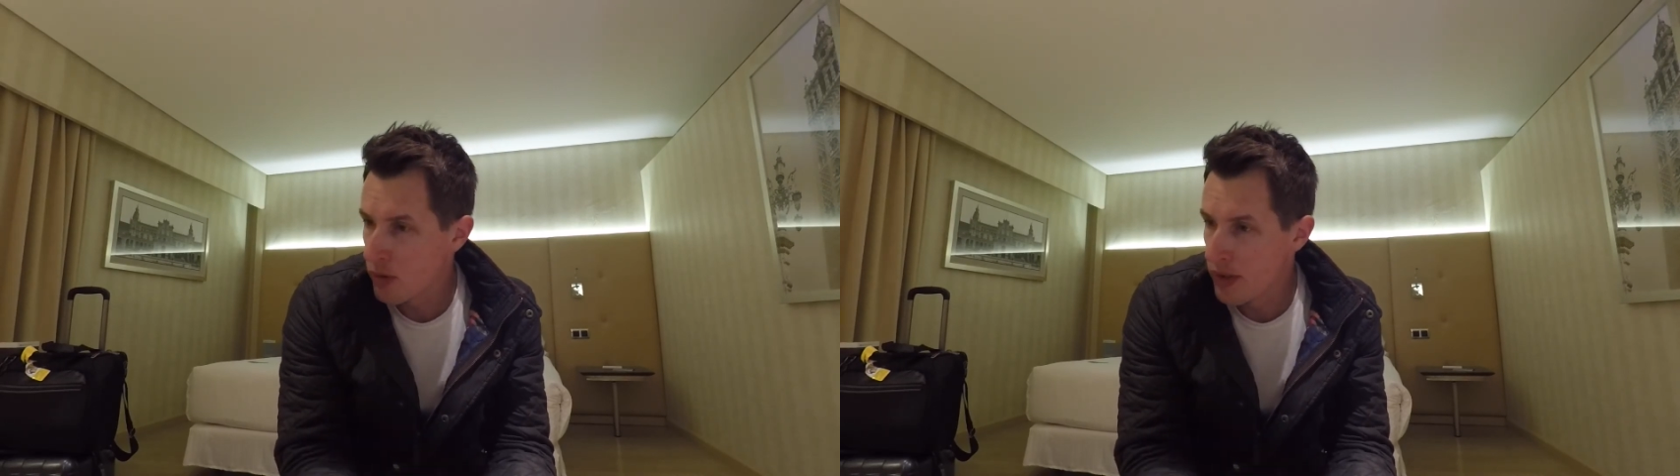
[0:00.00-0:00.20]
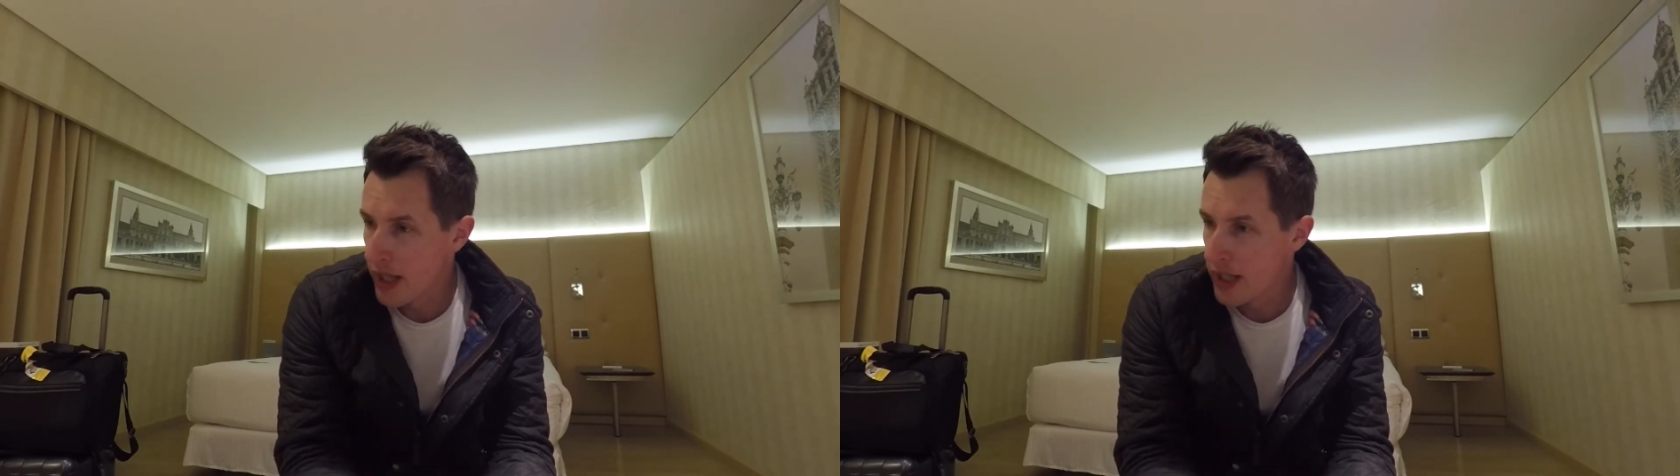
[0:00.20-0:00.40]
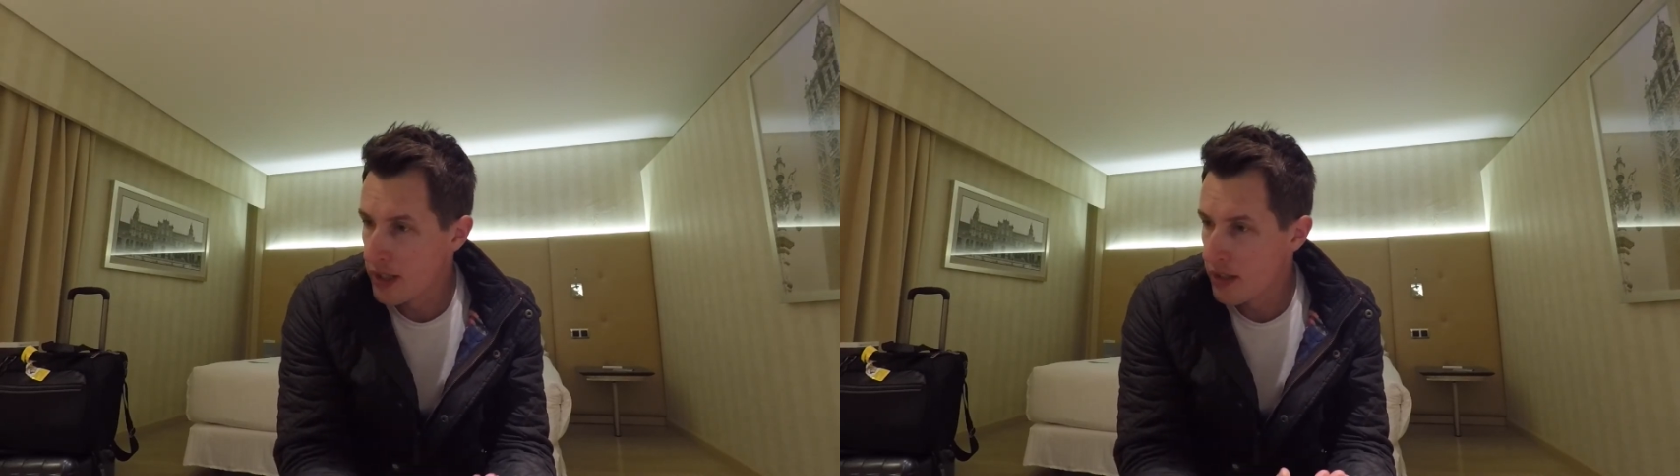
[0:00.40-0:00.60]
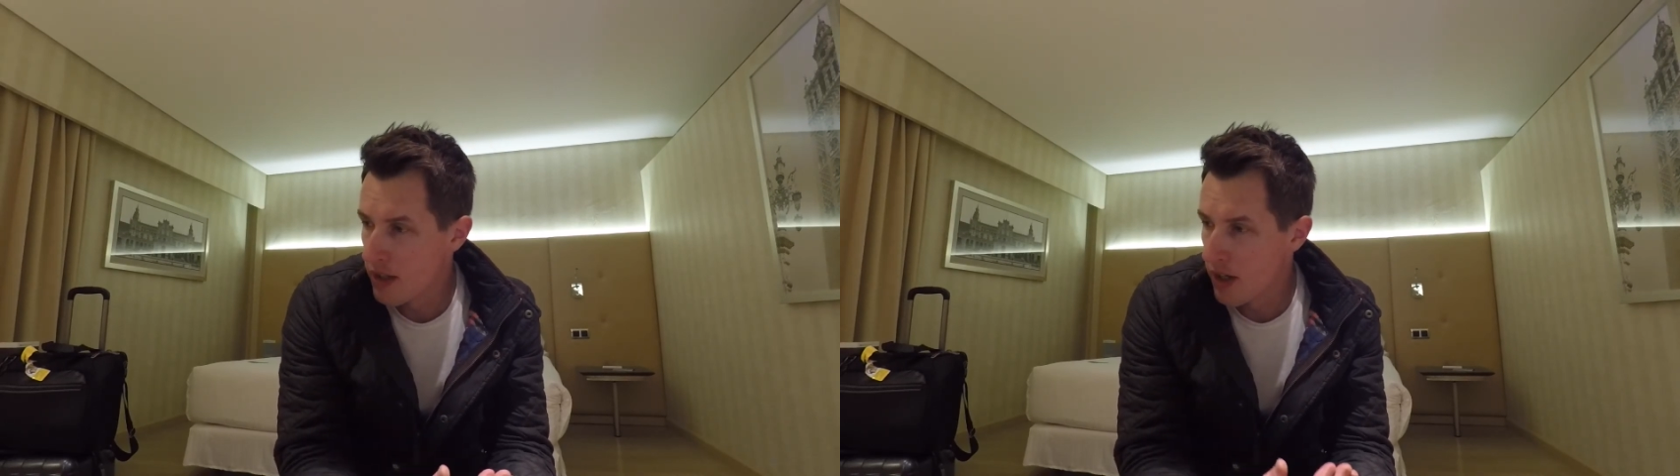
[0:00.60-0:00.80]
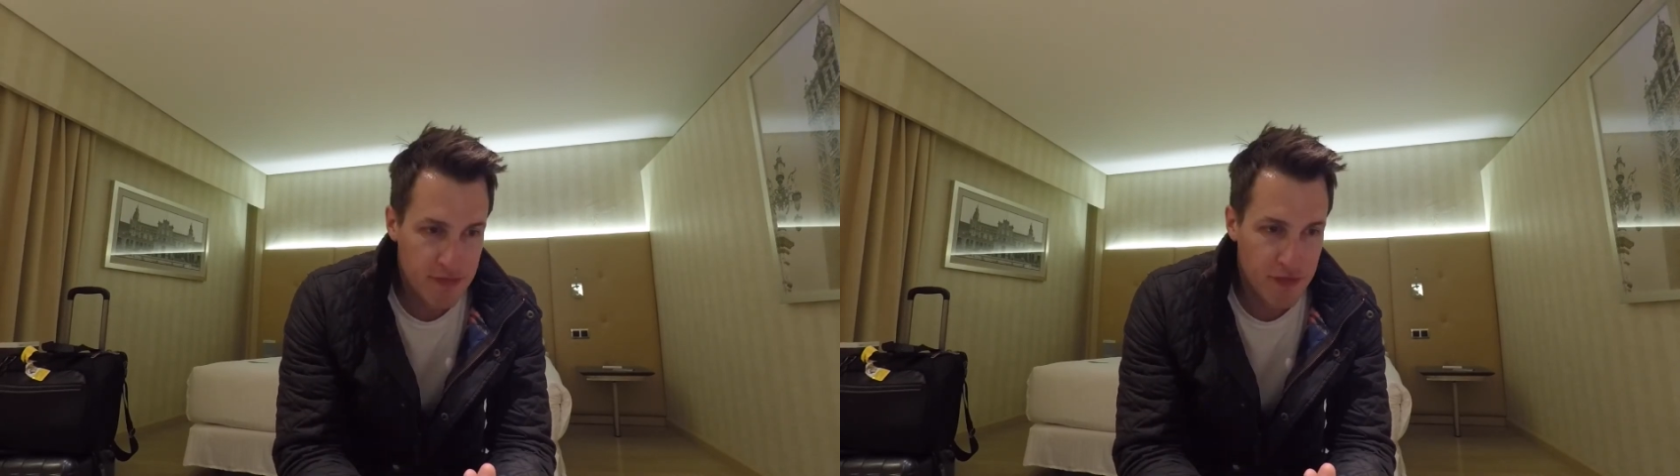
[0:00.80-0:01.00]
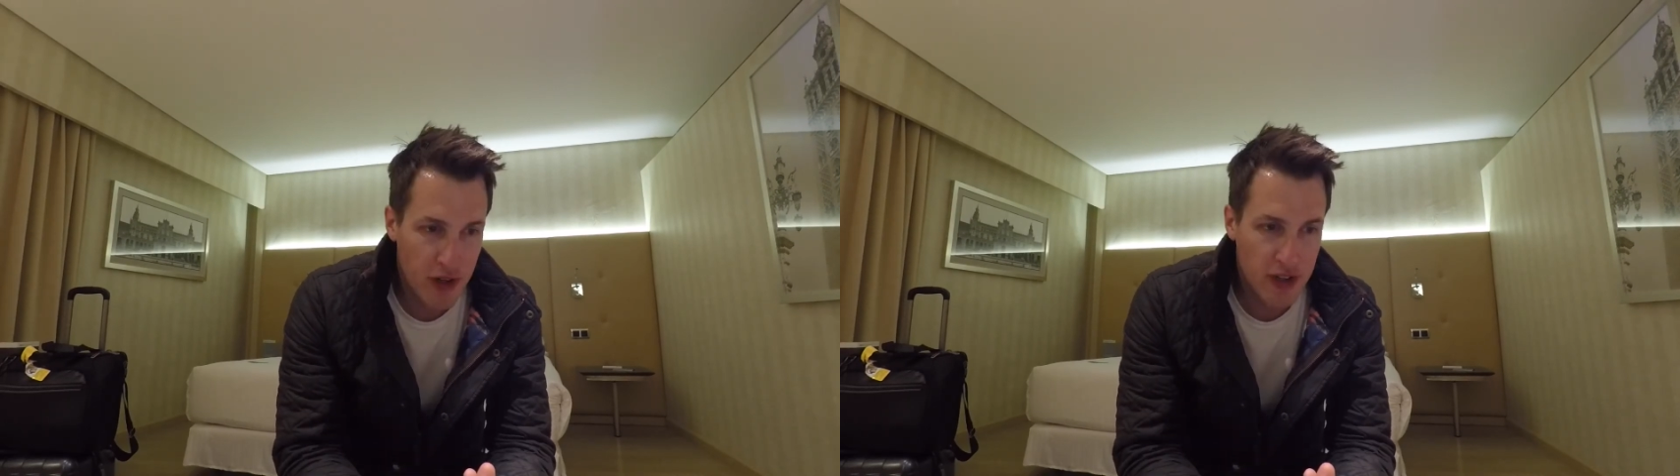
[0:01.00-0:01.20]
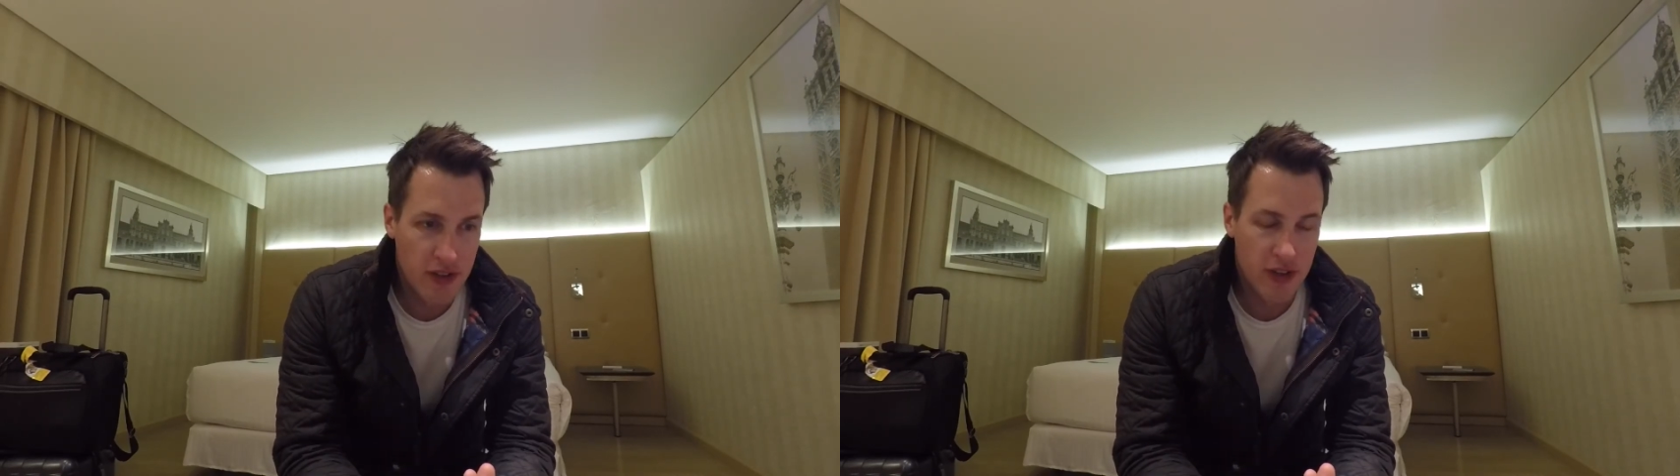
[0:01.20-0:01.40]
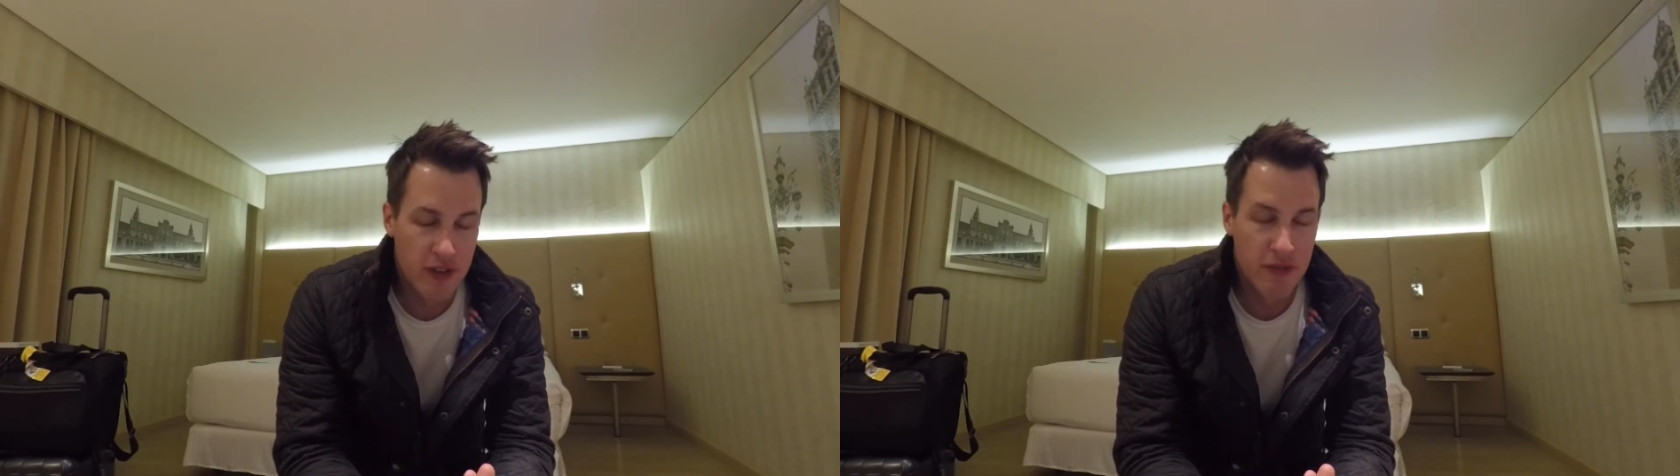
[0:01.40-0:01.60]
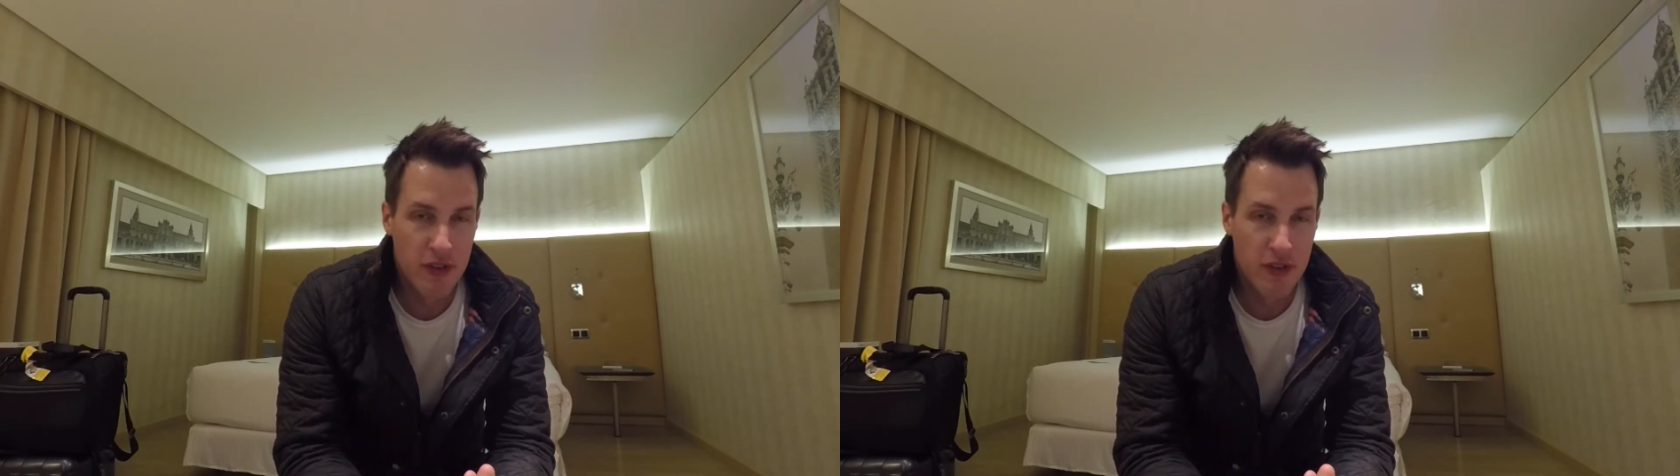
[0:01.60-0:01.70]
all day, very excited for